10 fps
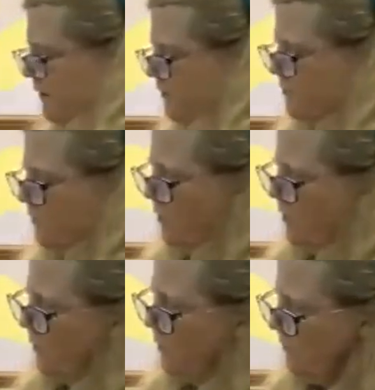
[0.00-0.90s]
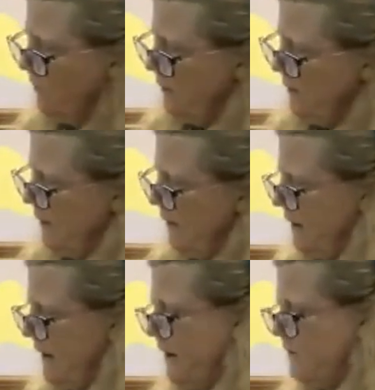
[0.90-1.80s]
so
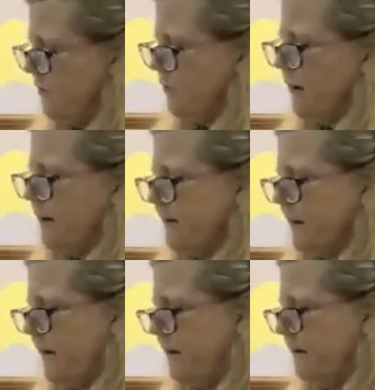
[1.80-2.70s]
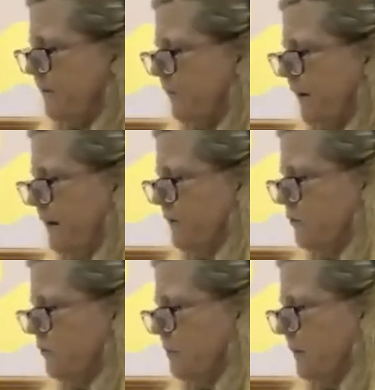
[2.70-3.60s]
he's a great candidate for hand
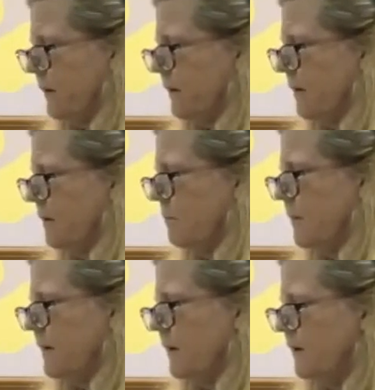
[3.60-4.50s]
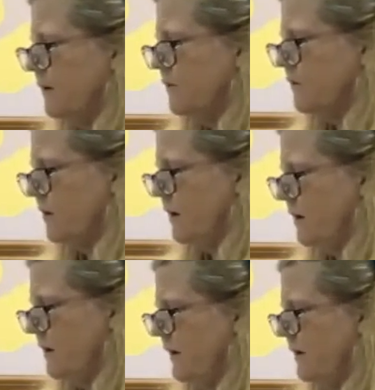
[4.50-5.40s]
stripping because
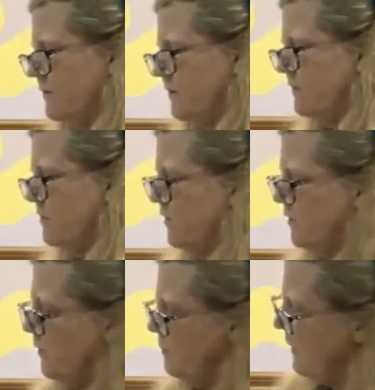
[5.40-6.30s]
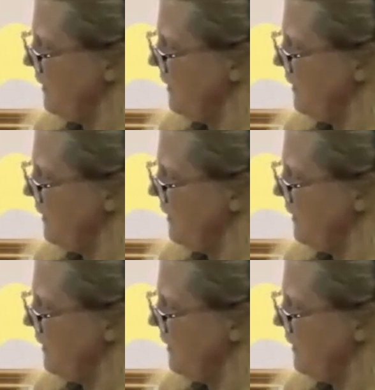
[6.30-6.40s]
it's easy to grip the